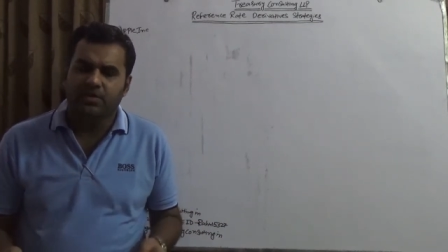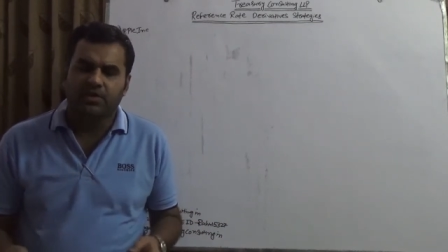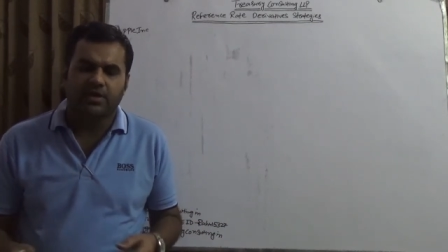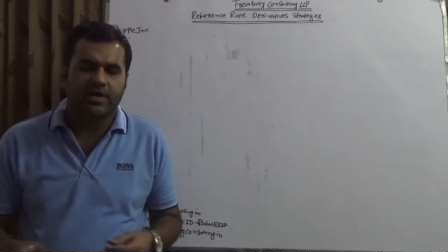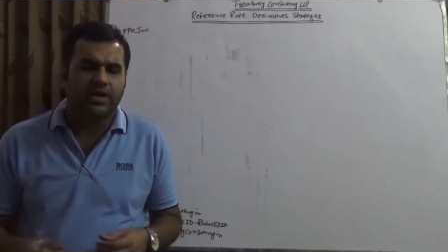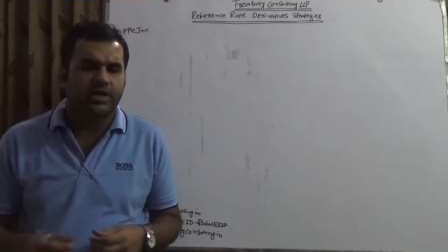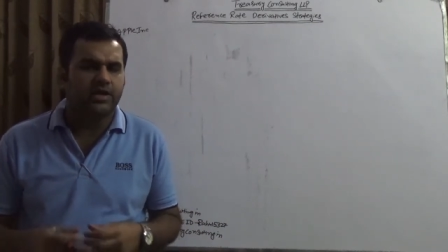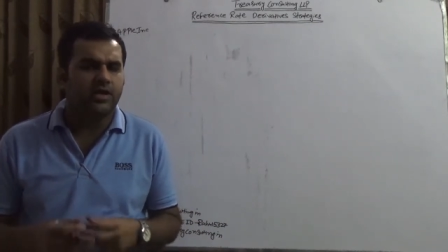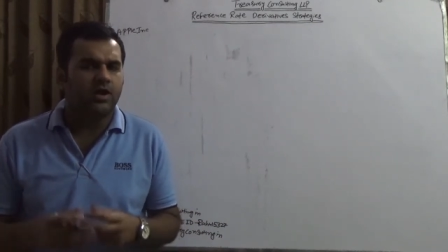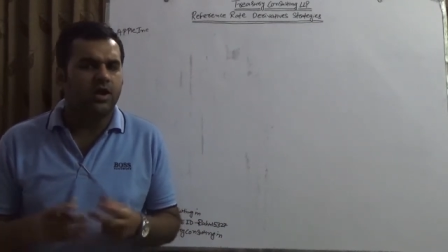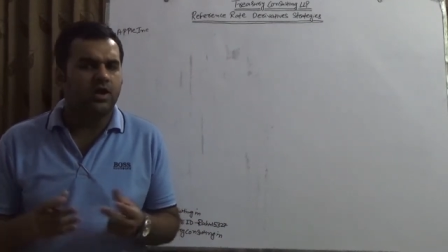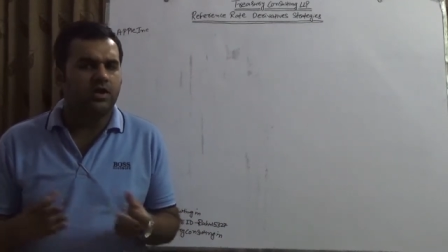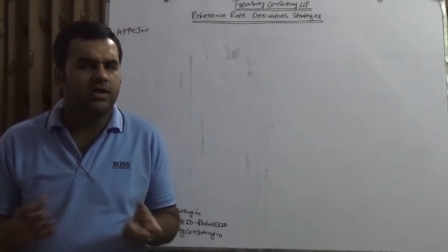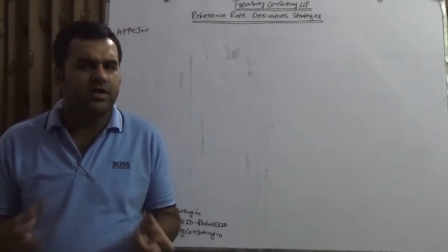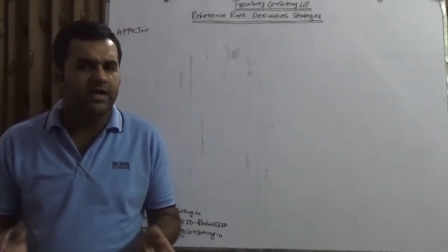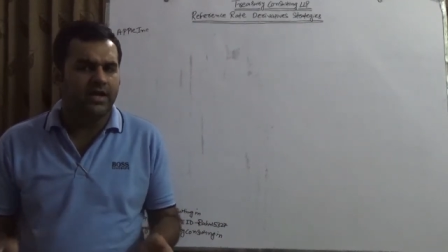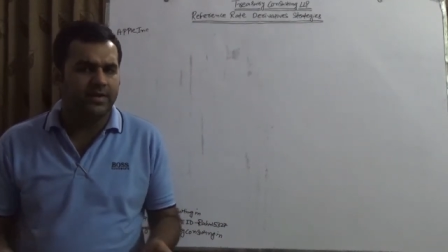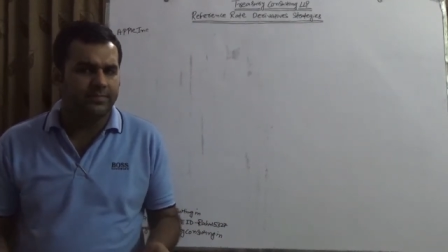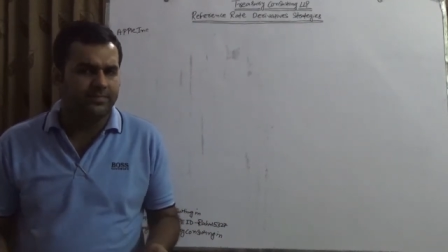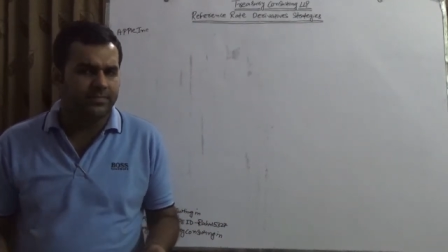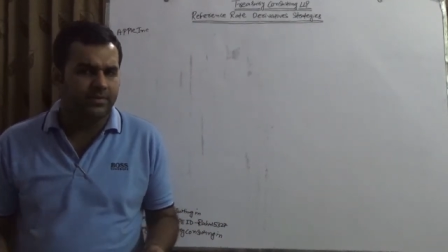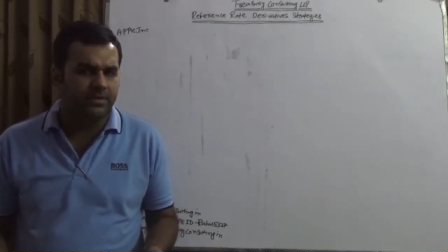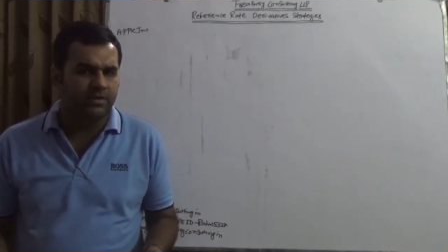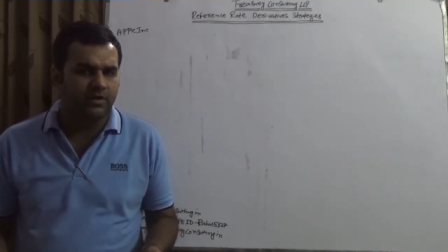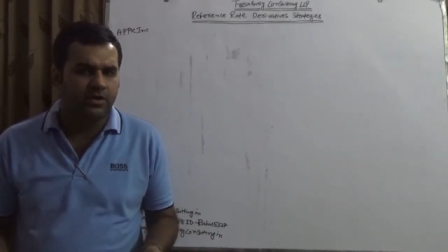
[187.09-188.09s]
cannot
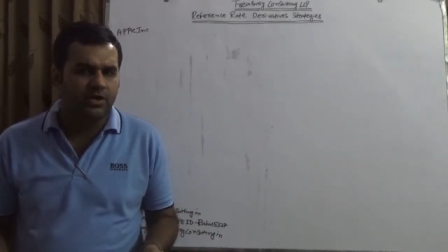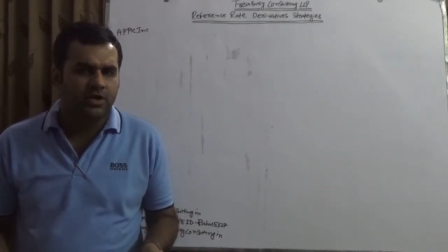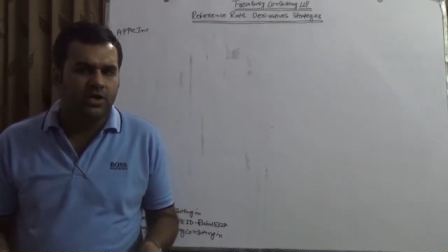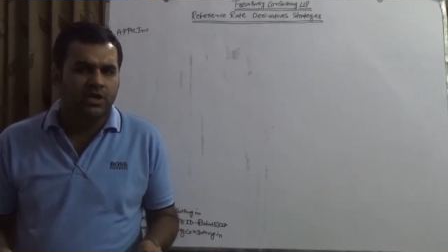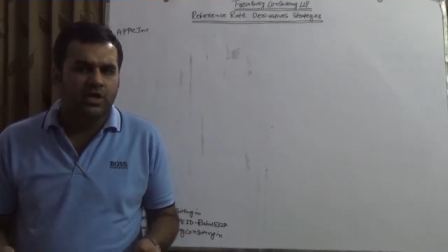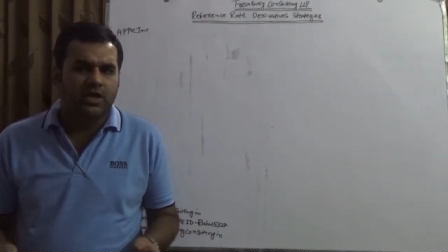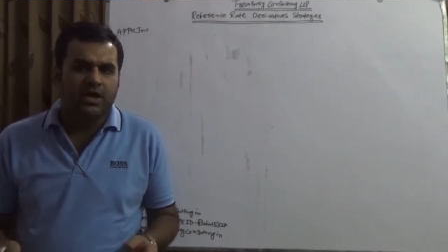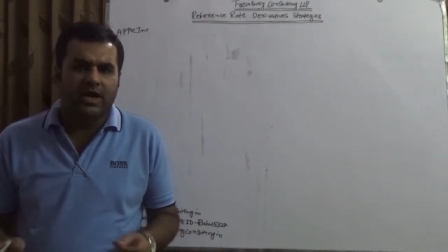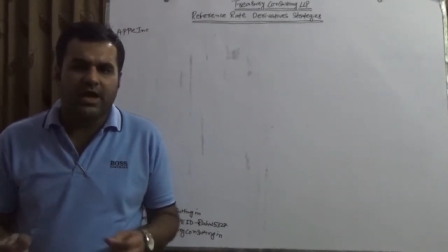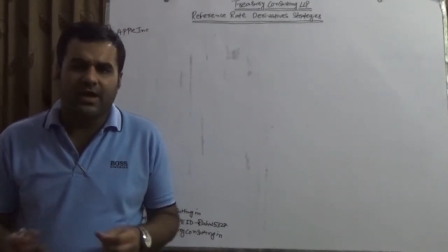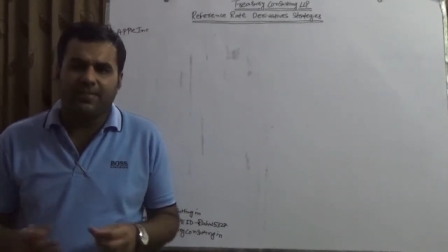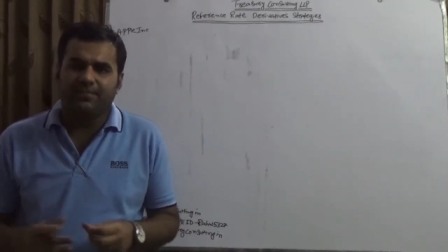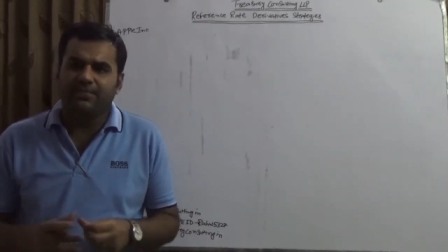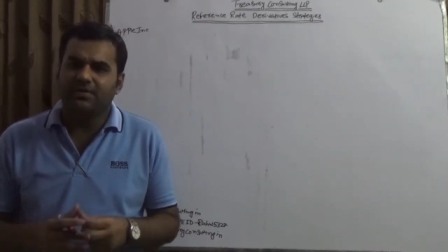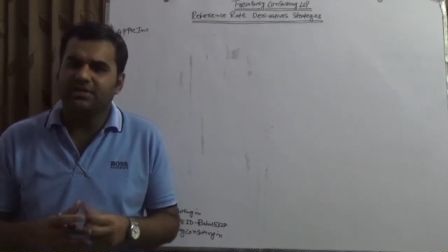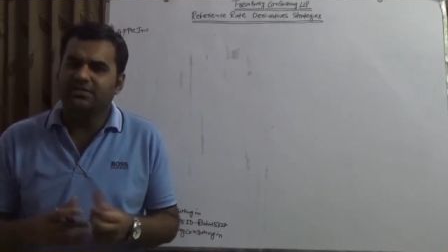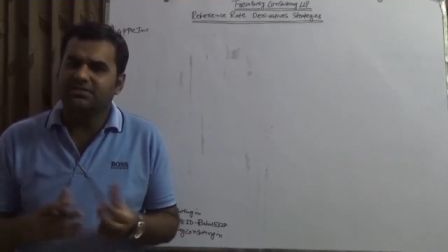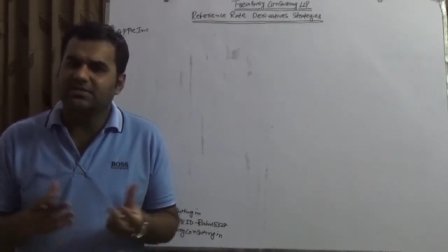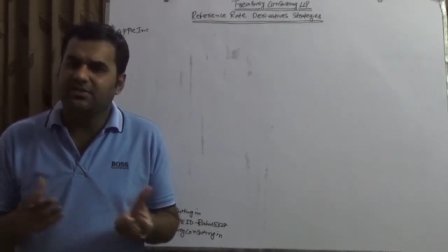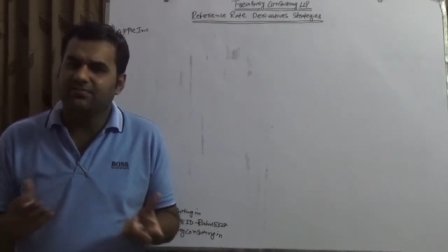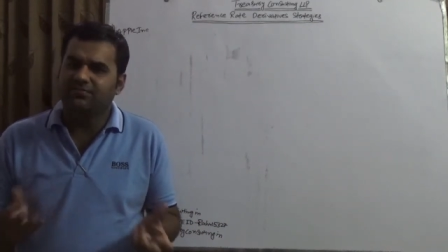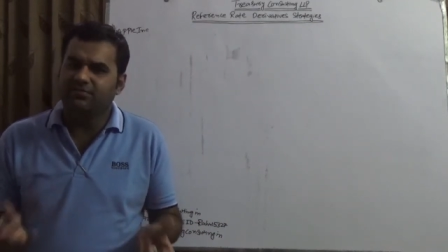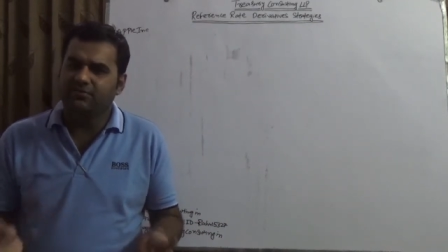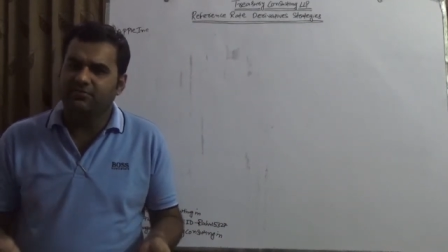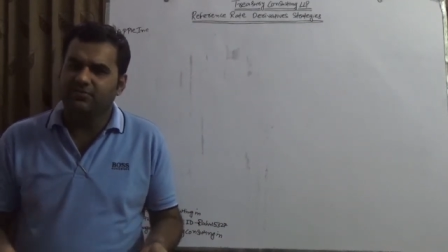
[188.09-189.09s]
happen. Apple
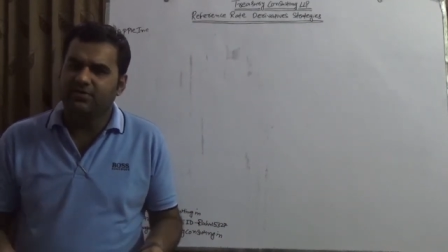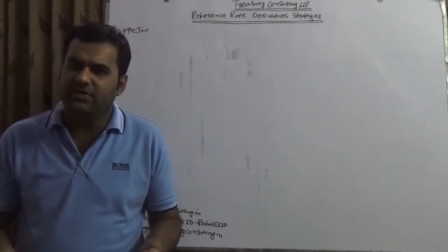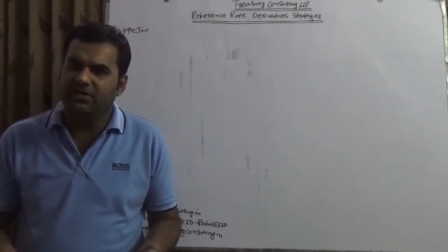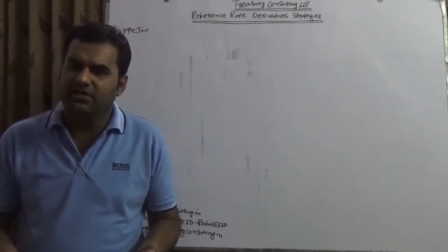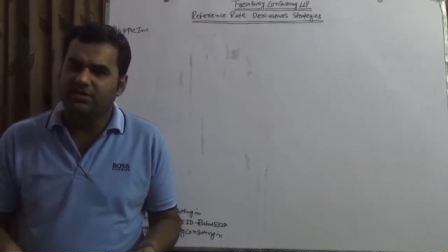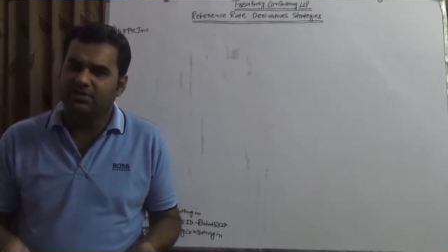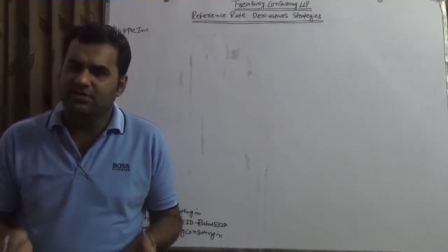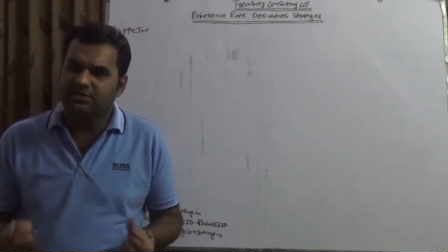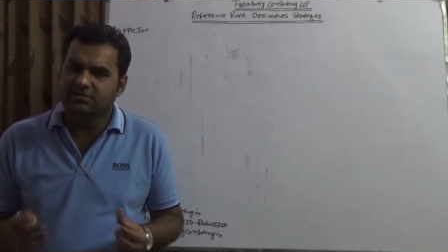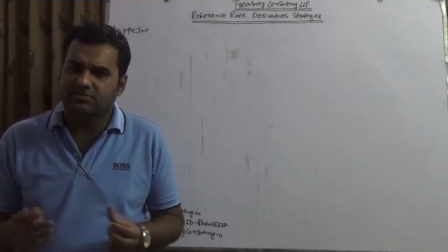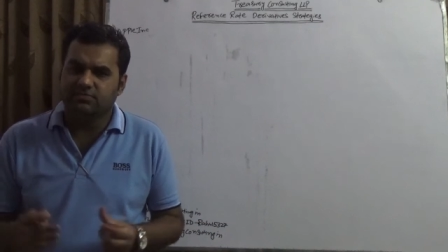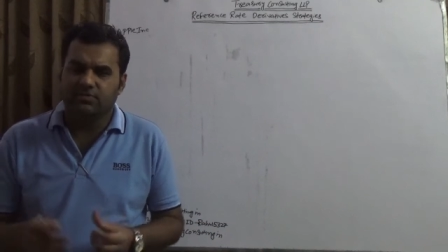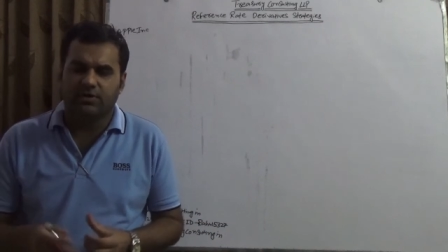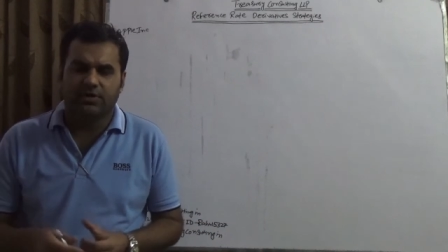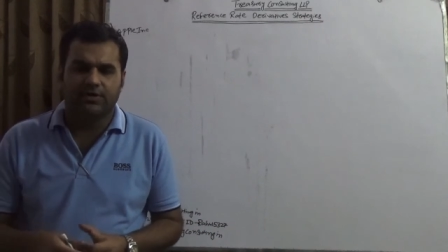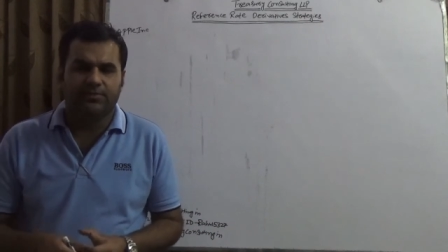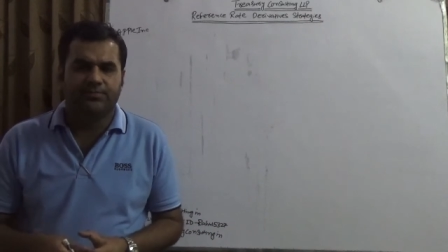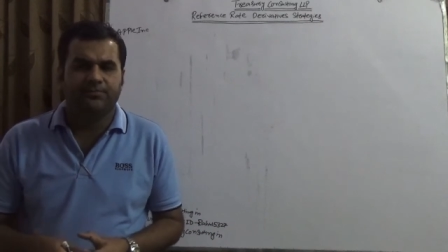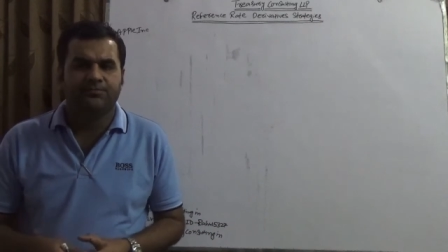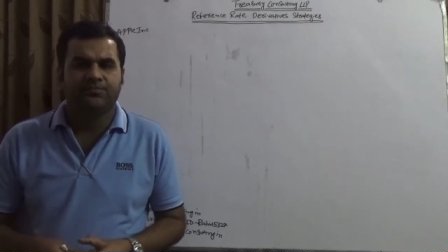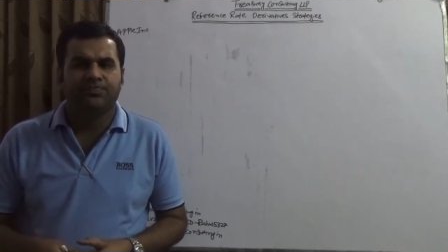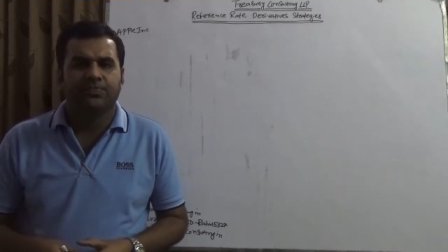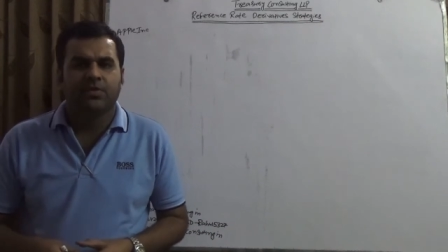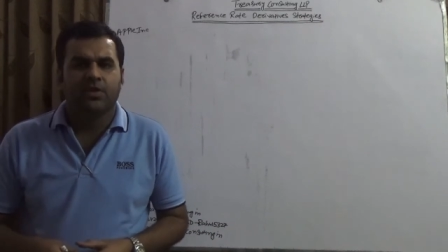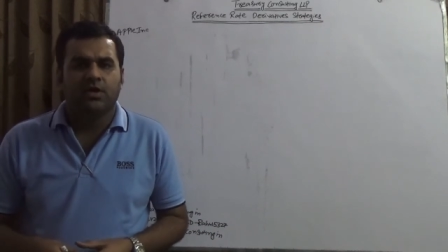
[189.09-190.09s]
is everywhere in this world.